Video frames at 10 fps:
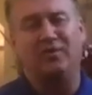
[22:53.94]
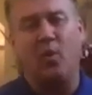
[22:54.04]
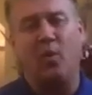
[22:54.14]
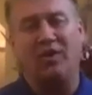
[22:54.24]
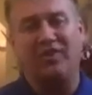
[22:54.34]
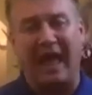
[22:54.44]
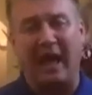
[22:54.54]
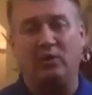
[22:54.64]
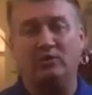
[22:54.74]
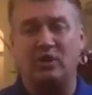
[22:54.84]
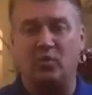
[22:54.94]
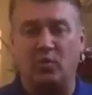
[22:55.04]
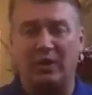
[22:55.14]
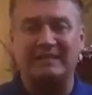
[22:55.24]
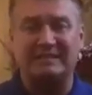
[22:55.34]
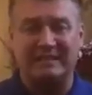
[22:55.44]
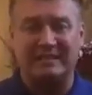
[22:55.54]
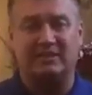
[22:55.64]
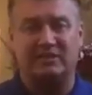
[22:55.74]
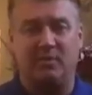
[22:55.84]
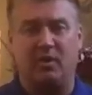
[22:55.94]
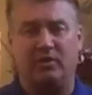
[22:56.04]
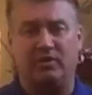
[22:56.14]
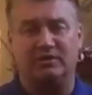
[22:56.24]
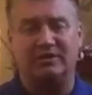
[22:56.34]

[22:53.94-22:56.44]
4,000 written testimonials.